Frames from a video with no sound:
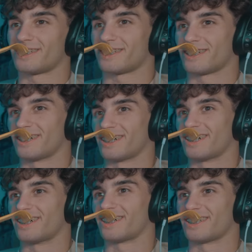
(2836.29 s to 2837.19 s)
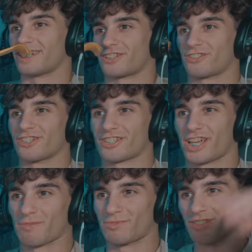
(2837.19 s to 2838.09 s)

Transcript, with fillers: Ah, that tree sap was